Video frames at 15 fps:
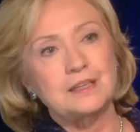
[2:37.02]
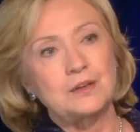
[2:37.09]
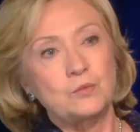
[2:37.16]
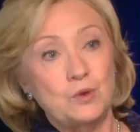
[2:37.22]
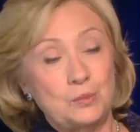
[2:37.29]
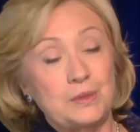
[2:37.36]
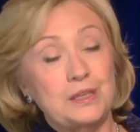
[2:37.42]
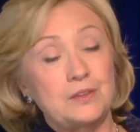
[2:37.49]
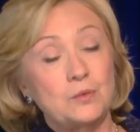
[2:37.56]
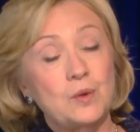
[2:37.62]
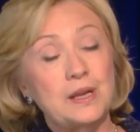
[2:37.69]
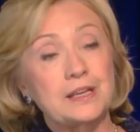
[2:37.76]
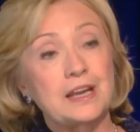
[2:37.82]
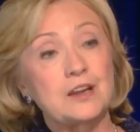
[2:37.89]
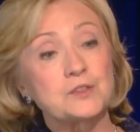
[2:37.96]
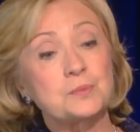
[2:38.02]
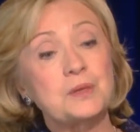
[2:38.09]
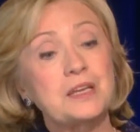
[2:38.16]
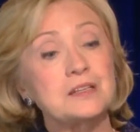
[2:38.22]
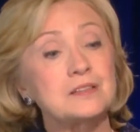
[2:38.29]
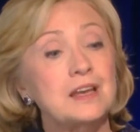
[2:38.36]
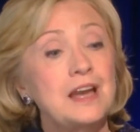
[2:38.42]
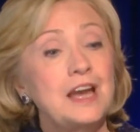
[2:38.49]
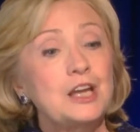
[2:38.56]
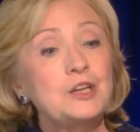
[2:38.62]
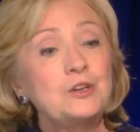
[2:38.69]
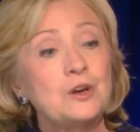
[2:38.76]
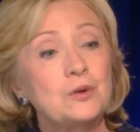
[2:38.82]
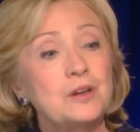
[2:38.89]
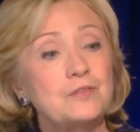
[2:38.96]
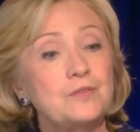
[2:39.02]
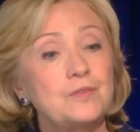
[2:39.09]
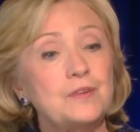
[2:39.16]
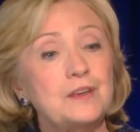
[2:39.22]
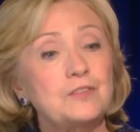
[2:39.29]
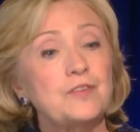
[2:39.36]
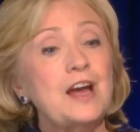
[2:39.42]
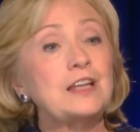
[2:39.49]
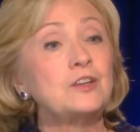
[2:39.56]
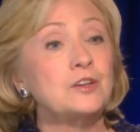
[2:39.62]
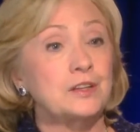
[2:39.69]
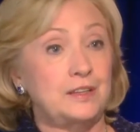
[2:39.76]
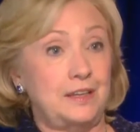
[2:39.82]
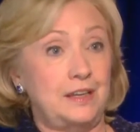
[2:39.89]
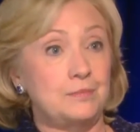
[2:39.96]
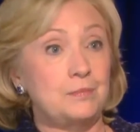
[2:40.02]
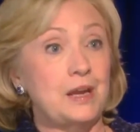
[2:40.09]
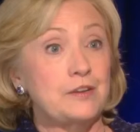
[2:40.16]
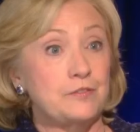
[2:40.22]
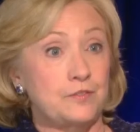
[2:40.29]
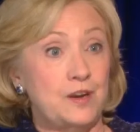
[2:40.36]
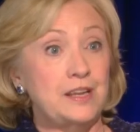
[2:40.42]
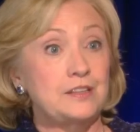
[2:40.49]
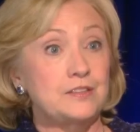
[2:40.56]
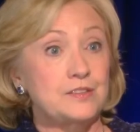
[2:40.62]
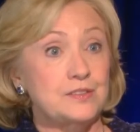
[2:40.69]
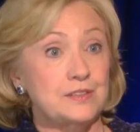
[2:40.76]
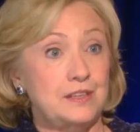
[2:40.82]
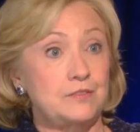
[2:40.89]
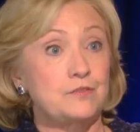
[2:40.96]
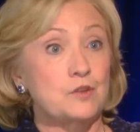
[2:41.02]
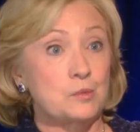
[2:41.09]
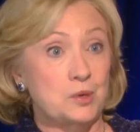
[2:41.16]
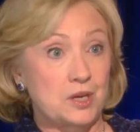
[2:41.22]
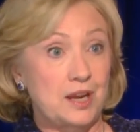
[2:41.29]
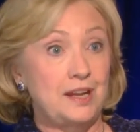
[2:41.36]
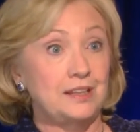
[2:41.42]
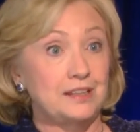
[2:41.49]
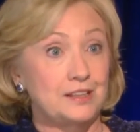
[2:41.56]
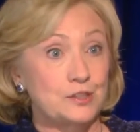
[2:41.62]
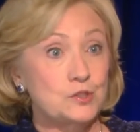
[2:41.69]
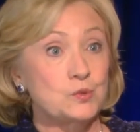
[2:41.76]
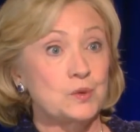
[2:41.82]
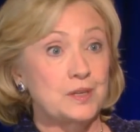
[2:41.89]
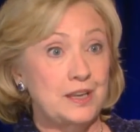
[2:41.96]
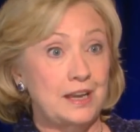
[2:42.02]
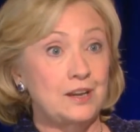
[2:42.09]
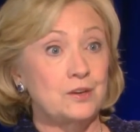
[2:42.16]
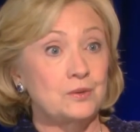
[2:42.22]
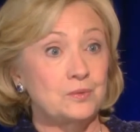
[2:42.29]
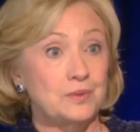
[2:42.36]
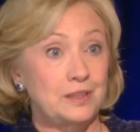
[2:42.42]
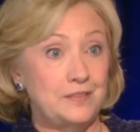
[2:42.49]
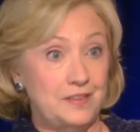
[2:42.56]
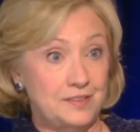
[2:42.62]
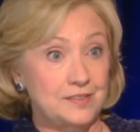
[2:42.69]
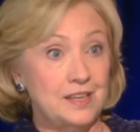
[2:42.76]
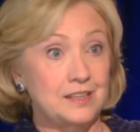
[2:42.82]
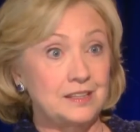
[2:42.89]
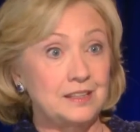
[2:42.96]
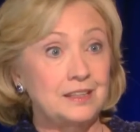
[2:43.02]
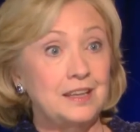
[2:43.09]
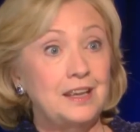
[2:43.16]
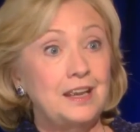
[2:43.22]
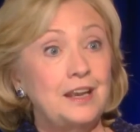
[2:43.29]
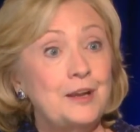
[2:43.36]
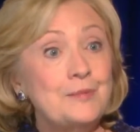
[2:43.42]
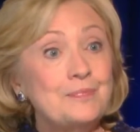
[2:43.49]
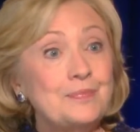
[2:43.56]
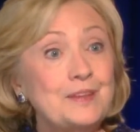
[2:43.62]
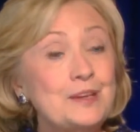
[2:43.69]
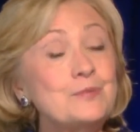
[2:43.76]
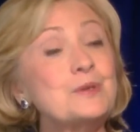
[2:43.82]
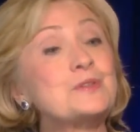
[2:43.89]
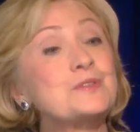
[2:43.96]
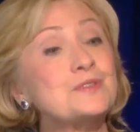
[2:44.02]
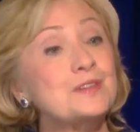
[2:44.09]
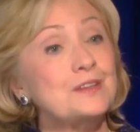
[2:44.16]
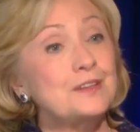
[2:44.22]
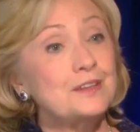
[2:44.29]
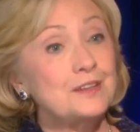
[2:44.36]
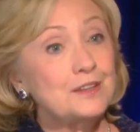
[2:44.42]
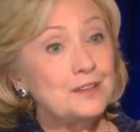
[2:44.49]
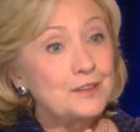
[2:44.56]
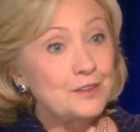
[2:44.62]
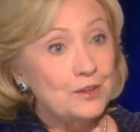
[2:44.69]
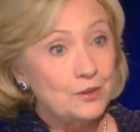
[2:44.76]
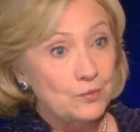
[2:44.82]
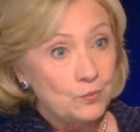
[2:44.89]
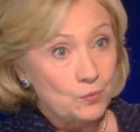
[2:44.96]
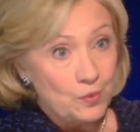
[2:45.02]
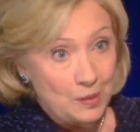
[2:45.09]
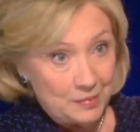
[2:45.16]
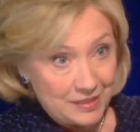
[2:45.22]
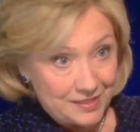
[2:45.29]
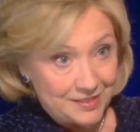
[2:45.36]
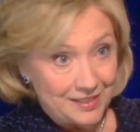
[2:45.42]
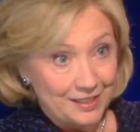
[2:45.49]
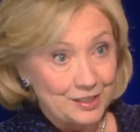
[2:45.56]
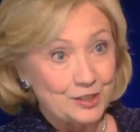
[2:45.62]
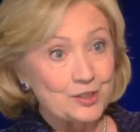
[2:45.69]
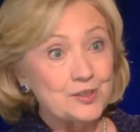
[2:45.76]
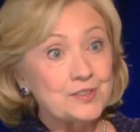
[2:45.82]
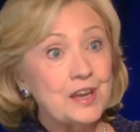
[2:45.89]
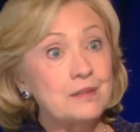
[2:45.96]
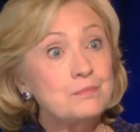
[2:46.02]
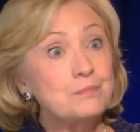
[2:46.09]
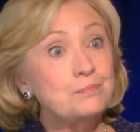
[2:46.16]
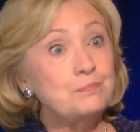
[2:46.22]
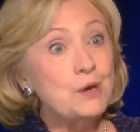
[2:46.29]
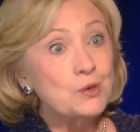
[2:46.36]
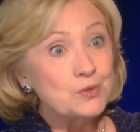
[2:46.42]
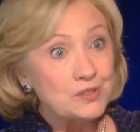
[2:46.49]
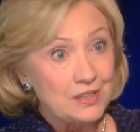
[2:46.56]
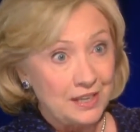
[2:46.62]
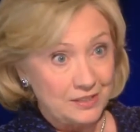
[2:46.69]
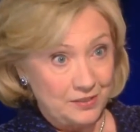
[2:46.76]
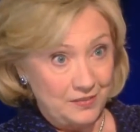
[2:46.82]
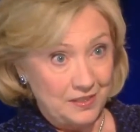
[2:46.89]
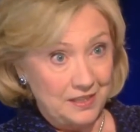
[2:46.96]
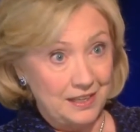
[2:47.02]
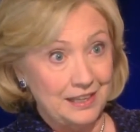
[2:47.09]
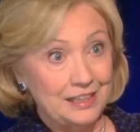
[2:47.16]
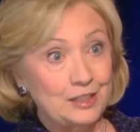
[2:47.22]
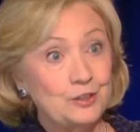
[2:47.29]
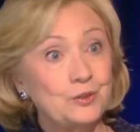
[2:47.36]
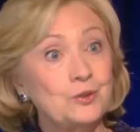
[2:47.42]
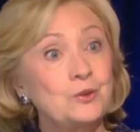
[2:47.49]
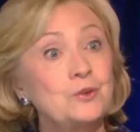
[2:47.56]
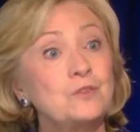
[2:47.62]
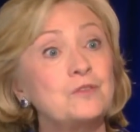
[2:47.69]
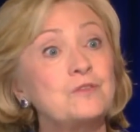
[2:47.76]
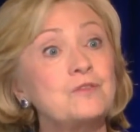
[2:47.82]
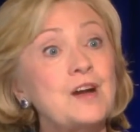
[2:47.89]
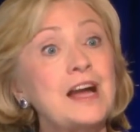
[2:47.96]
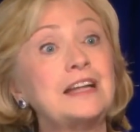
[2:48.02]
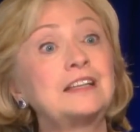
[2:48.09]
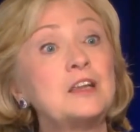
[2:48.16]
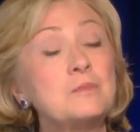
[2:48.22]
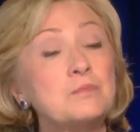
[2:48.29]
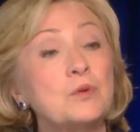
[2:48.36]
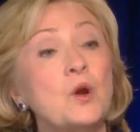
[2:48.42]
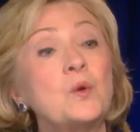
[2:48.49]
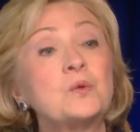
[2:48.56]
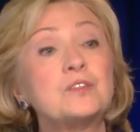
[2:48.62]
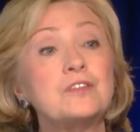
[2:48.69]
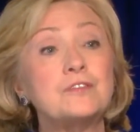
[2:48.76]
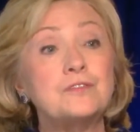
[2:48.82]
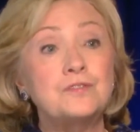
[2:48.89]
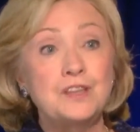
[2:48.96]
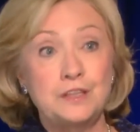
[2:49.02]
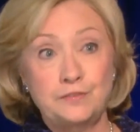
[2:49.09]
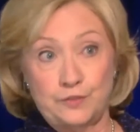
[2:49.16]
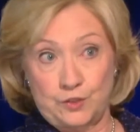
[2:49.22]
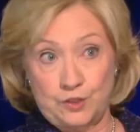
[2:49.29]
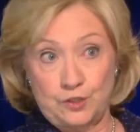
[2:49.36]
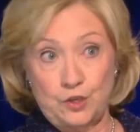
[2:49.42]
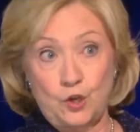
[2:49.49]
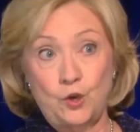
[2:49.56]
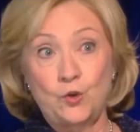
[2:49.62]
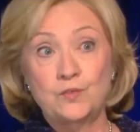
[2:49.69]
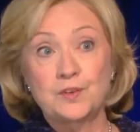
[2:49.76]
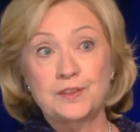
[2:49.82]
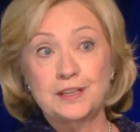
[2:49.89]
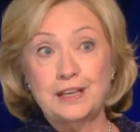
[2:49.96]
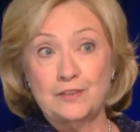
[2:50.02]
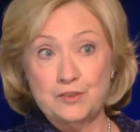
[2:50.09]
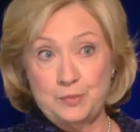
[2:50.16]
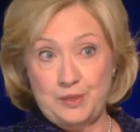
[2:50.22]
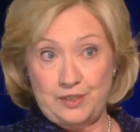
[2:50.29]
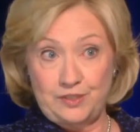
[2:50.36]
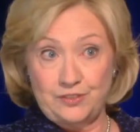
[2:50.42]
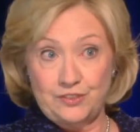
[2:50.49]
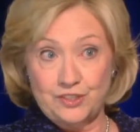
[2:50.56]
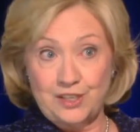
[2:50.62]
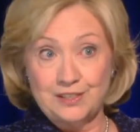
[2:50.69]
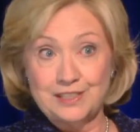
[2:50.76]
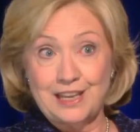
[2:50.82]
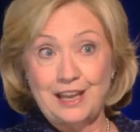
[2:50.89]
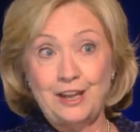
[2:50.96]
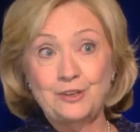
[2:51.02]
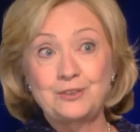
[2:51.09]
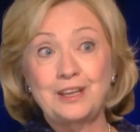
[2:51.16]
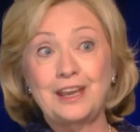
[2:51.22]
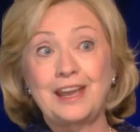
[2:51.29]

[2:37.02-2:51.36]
a woman in the White House because, if I look at my friends and former colleagues who are now in the Senate, it was the women senators on both sides of the aisle who finally broke the fever over the government shutdown